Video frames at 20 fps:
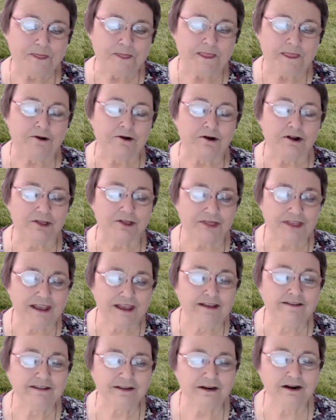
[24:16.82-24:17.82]
There are
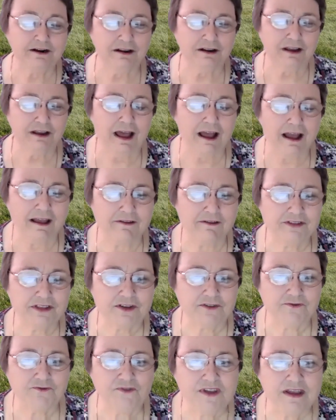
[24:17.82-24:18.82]
things in our lives that